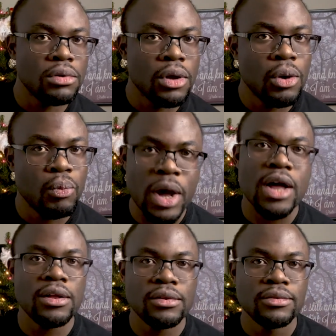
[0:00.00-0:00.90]

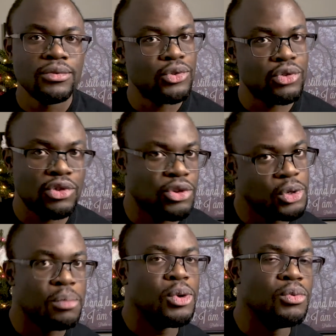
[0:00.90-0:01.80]
well, to the
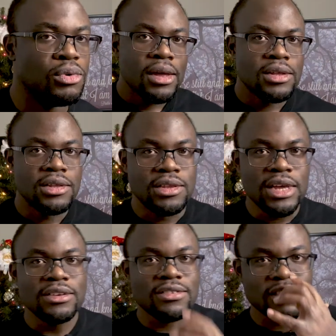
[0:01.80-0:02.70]
moon.
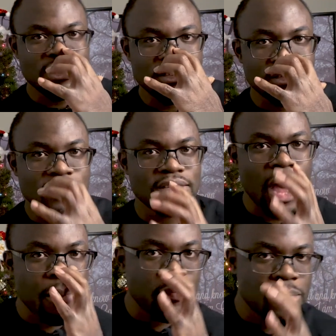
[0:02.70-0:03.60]
This is the
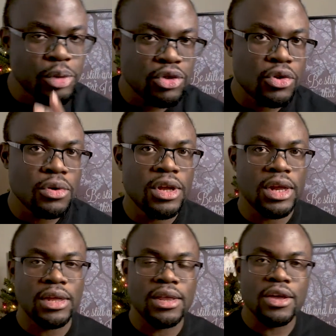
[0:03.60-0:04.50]
type of
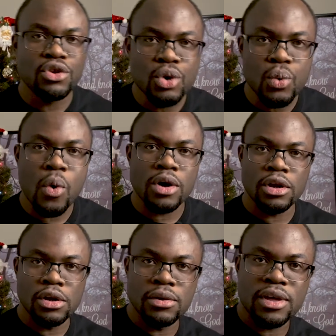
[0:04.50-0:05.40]
opportunity that you want to
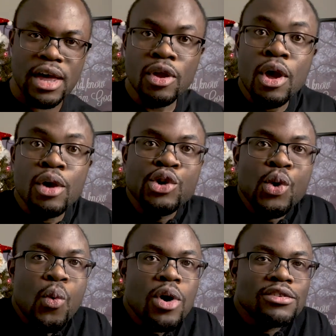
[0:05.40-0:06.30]
look at. You
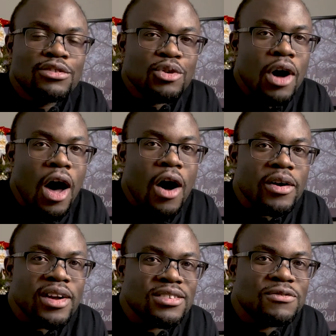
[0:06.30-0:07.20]
want to
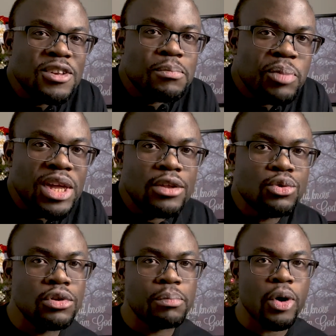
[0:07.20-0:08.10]
RSVP to
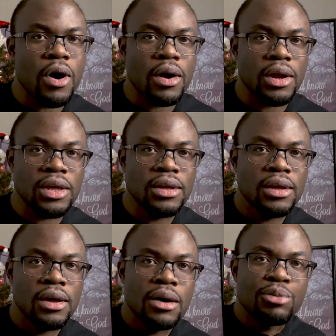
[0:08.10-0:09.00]
the party
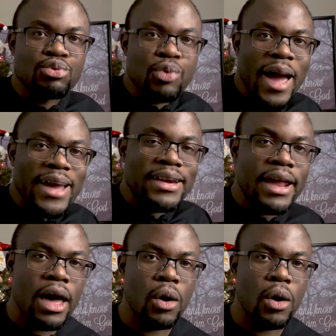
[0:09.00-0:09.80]
right now.